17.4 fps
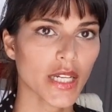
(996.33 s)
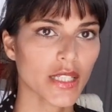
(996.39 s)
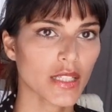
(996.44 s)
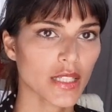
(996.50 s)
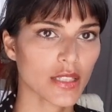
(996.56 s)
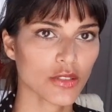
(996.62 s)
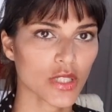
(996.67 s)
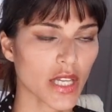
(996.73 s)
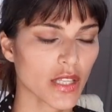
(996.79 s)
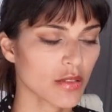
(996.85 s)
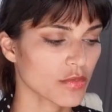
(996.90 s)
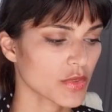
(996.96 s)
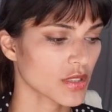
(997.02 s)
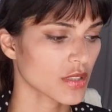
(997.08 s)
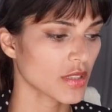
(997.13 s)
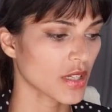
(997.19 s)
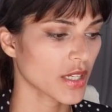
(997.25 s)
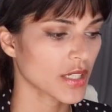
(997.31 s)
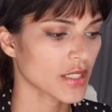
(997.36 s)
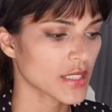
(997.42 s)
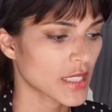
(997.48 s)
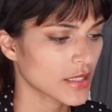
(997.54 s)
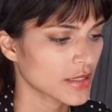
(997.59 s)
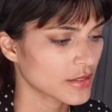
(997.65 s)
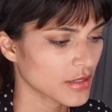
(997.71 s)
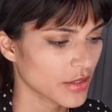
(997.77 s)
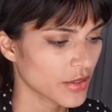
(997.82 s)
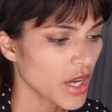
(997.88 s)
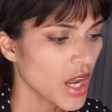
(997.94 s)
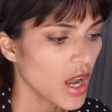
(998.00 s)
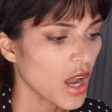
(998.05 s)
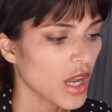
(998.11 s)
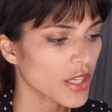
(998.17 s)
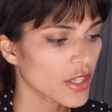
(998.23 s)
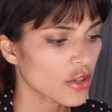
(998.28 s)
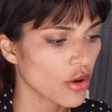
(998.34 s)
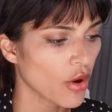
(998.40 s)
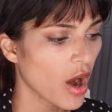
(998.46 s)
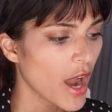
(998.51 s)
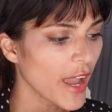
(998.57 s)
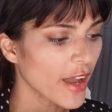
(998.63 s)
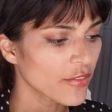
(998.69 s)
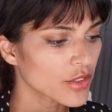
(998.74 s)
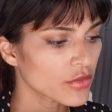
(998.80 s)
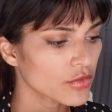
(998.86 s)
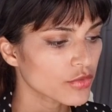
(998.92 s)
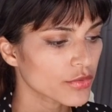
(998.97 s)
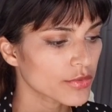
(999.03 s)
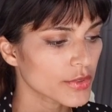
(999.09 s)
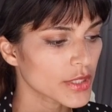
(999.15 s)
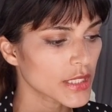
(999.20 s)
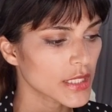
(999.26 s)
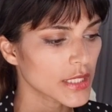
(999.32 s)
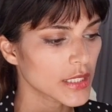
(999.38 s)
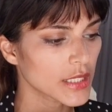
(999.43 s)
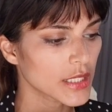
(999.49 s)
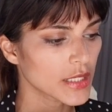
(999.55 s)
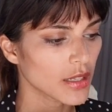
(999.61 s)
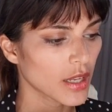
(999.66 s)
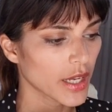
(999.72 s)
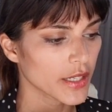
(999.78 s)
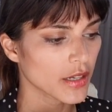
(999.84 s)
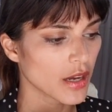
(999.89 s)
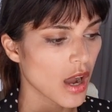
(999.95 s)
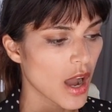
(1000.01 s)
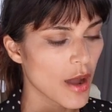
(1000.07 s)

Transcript: And then you take them as psychedelic. So, you know, I haven't really, like,